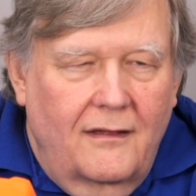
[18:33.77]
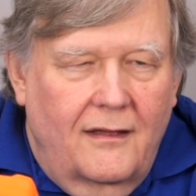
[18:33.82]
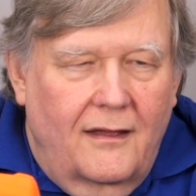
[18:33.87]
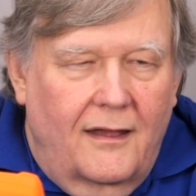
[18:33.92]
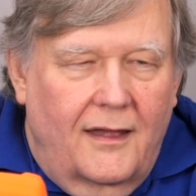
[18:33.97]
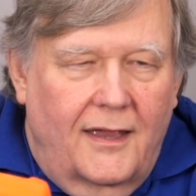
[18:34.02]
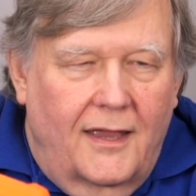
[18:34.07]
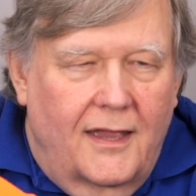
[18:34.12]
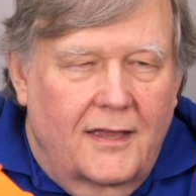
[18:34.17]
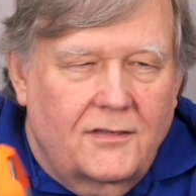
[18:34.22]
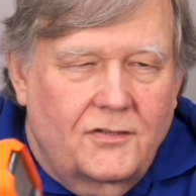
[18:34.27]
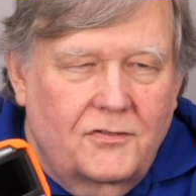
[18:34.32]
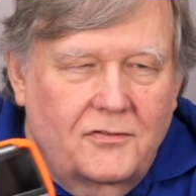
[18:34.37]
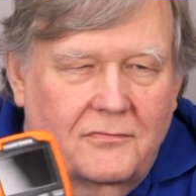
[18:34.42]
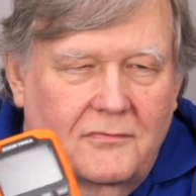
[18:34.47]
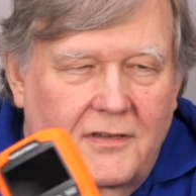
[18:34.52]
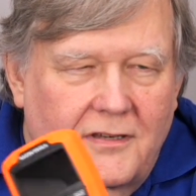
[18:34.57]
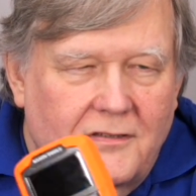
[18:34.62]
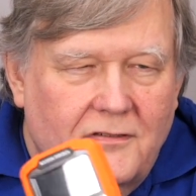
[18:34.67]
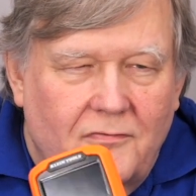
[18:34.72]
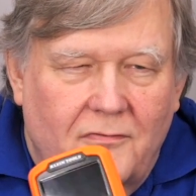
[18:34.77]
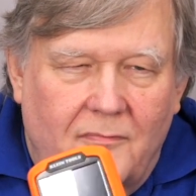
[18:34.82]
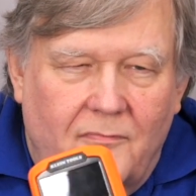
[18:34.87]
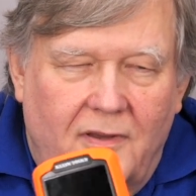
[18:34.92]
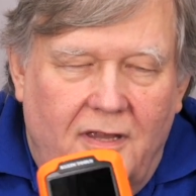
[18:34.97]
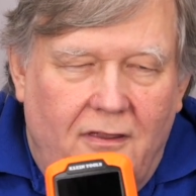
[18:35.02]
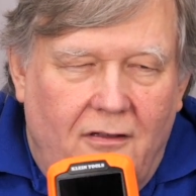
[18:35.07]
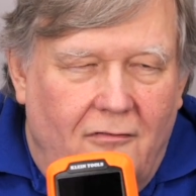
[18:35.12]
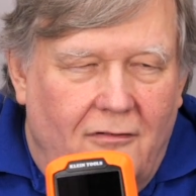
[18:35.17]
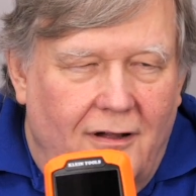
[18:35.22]
I guess this would
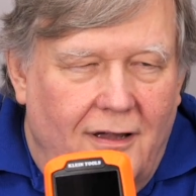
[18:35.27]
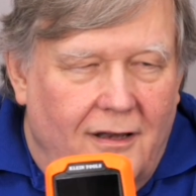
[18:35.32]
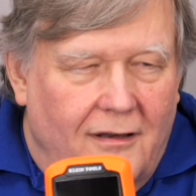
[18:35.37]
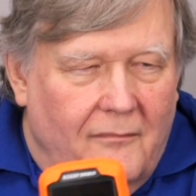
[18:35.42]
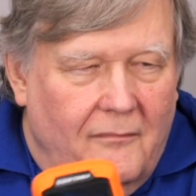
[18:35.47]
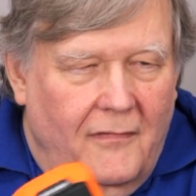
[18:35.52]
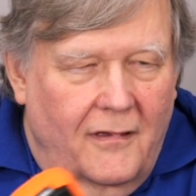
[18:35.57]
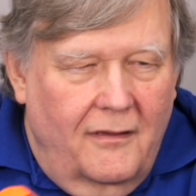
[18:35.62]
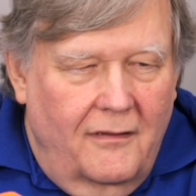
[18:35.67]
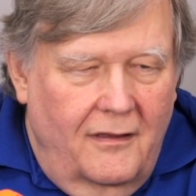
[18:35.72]
be the one.